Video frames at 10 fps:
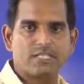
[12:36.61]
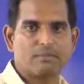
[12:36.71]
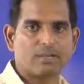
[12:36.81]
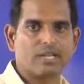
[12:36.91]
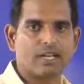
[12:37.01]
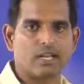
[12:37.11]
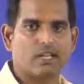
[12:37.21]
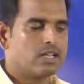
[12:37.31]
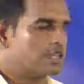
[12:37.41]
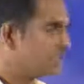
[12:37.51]
separately.
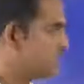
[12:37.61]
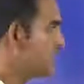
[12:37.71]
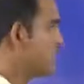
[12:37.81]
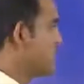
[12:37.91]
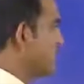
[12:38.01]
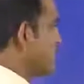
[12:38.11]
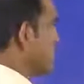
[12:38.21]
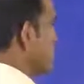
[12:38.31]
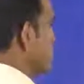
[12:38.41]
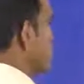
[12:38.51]
That is, if I
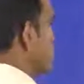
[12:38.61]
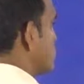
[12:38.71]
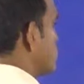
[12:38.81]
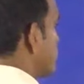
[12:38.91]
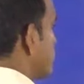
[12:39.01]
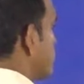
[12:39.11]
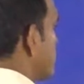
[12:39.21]
use student